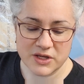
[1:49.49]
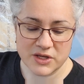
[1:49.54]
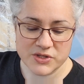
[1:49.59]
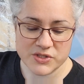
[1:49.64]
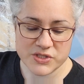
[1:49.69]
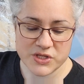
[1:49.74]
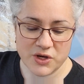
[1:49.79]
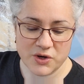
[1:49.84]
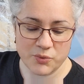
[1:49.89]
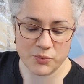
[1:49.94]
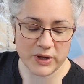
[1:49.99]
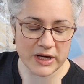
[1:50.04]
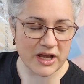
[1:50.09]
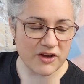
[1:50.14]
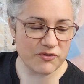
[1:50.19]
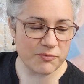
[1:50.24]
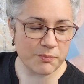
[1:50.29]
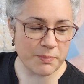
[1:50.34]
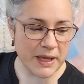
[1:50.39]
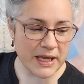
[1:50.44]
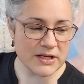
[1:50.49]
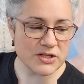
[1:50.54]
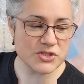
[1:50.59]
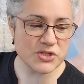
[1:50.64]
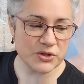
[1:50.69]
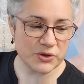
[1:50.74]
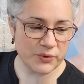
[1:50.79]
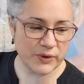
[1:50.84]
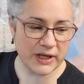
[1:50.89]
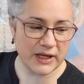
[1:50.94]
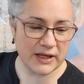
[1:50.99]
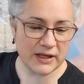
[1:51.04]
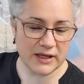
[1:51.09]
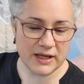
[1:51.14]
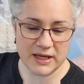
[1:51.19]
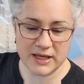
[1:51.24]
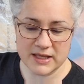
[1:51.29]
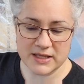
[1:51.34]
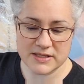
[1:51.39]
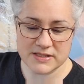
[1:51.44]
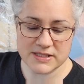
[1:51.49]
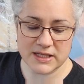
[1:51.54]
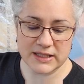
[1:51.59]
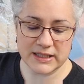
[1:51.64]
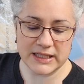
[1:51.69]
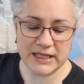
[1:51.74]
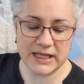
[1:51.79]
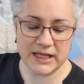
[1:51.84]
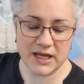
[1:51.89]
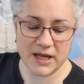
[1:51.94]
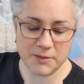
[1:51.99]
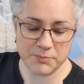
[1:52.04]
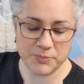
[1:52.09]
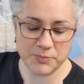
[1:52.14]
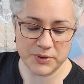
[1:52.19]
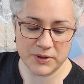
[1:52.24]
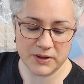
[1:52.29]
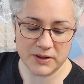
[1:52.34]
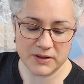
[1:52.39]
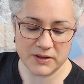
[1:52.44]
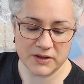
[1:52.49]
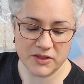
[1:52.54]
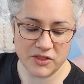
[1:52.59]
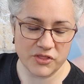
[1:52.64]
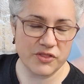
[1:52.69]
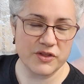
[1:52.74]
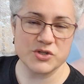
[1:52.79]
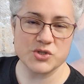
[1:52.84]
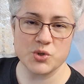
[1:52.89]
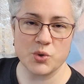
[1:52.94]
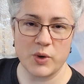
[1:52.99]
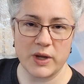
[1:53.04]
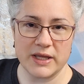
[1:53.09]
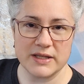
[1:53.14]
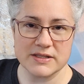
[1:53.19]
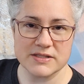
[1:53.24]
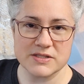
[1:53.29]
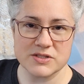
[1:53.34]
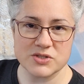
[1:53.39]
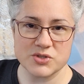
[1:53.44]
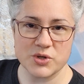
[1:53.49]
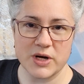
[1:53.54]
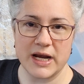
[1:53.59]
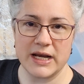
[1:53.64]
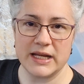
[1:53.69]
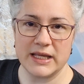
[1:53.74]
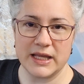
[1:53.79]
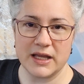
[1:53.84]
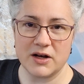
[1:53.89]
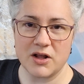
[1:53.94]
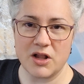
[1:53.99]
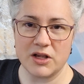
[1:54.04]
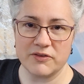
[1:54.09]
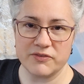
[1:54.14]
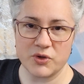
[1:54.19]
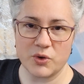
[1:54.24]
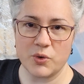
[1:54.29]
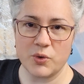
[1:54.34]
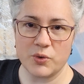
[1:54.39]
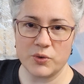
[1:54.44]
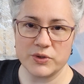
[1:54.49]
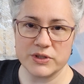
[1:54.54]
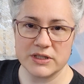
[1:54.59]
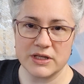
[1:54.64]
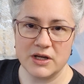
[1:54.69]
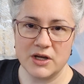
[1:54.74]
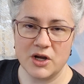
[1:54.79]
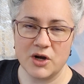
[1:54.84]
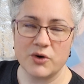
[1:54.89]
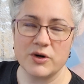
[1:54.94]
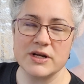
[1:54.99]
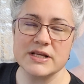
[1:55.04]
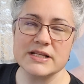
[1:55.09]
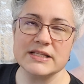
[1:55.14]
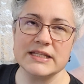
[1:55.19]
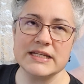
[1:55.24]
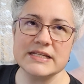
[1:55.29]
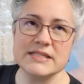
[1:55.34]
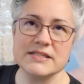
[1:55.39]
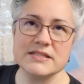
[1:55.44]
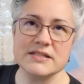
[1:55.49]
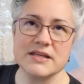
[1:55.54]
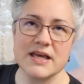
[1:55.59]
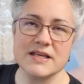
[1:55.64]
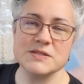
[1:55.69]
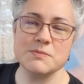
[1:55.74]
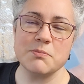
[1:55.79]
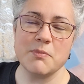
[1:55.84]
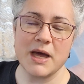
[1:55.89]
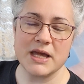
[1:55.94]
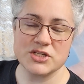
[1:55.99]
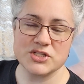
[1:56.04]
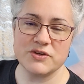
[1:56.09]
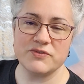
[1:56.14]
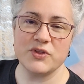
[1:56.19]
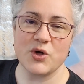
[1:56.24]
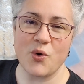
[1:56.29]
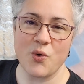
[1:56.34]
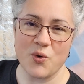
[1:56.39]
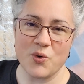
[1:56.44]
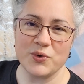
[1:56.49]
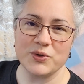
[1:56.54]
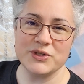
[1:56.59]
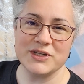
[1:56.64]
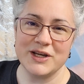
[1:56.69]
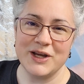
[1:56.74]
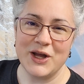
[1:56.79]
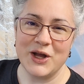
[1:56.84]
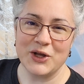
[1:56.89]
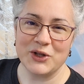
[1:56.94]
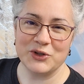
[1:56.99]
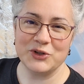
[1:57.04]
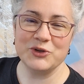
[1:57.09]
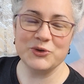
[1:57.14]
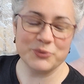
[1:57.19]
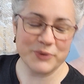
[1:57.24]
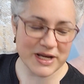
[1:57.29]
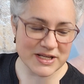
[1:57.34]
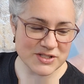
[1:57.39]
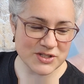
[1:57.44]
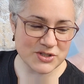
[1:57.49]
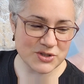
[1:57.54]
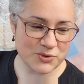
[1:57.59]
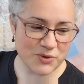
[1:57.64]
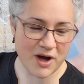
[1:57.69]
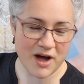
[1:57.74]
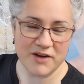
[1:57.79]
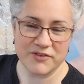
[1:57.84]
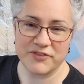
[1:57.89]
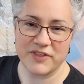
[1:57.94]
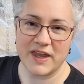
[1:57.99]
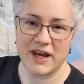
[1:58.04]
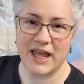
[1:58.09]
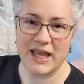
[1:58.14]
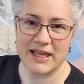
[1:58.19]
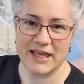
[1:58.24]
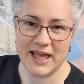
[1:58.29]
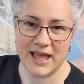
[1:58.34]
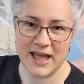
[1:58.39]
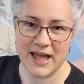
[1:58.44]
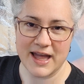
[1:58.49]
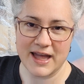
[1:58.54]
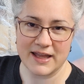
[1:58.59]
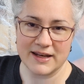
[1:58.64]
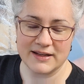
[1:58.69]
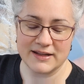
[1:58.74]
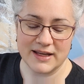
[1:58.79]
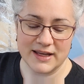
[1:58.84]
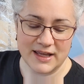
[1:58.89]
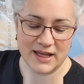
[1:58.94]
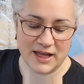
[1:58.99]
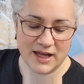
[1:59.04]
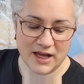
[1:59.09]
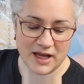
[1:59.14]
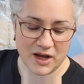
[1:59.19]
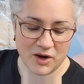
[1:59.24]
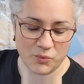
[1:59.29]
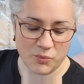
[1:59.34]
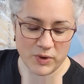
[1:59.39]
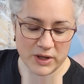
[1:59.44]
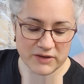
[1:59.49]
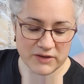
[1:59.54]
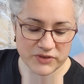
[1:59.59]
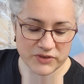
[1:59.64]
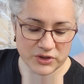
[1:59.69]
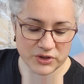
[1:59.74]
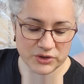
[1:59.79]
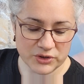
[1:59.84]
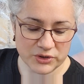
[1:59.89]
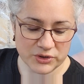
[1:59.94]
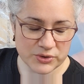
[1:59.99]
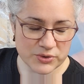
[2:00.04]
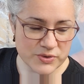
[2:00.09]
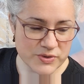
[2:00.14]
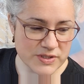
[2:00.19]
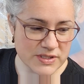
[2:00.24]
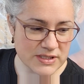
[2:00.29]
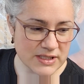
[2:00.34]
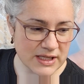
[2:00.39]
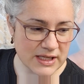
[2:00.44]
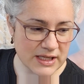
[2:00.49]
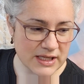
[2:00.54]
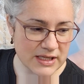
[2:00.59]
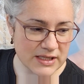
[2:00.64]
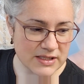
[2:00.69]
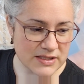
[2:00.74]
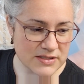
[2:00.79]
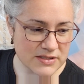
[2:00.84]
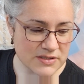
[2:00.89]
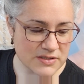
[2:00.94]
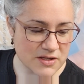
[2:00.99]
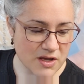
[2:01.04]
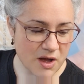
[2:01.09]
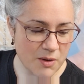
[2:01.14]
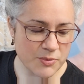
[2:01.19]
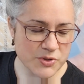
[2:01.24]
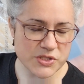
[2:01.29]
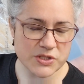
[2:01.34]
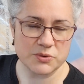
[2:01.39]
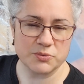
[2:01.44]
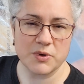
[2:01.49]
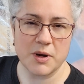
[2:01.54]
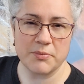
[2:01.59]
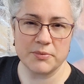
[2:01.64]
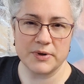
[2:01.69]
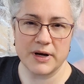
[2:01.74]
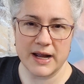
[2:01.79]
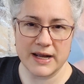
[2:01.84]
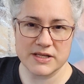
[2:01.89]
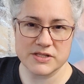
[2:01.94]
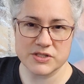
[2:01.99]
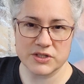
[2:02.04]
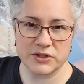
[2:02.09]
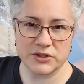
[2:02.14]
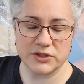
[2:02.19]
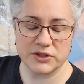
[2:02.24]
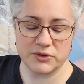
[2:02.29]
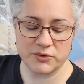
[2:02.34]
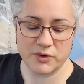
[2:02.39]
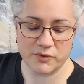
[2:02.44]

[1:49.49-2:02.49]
So what I've been doing is cleaning up the joints and trying to get all of the old, or at least as much of the old glue residue off that I can. One of the glues is almost a rubberized glue.